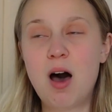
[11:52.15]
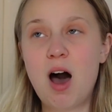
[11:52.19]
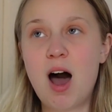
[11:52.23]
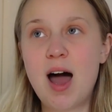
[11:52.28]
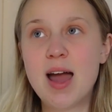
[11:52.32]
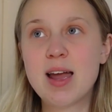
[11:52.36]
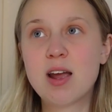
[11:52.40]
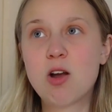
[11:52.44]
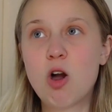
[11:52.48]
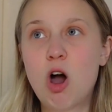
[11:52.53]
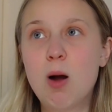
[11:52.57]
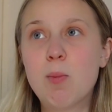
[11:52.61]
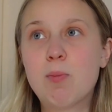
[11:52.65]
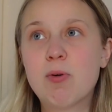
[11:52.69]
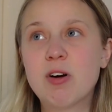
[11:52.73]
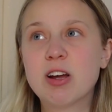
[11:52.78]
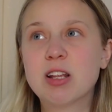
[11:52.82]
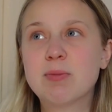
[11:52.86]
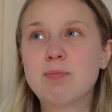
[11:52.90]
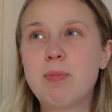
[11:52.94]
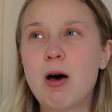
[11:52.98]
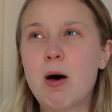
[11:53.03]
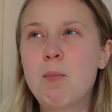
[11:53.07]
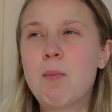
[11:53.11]
I got a
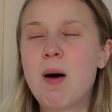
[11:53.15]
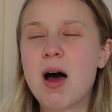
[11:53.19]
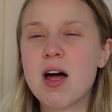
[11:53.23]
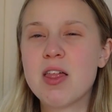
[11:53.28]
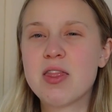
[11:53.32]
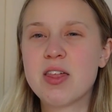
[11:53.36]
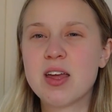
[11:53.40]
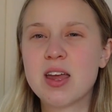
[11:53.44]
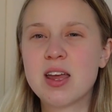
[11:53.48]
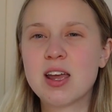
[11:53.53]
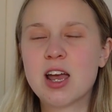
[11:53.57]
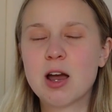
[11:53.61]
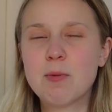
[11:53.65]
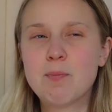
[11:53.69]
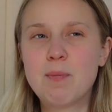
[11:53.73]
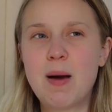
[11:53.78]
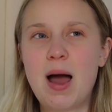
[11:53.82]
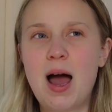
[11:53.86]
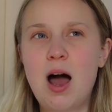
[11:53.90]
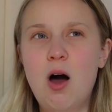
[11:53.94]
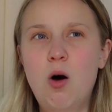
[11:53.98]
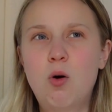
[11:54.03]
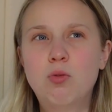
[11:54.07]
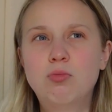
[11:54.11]
breast pump, I think
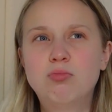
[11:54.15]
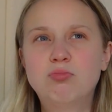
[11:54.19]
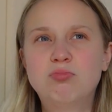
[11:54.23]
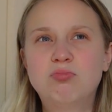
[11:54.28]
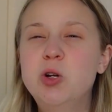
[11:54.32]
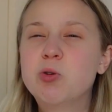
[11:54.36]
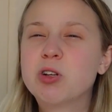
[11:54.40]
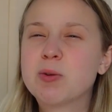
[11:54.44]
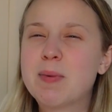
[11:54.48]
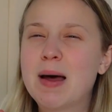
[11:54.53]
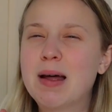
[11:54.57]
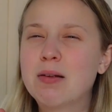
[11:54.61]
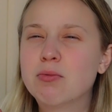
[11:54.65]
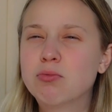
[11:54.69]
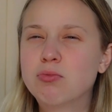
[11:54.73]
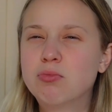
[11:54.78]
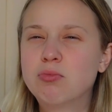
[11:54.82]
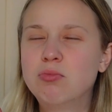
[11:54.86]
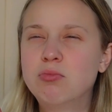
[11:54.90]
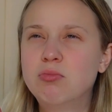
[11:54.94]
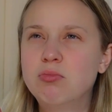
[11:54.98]
she was about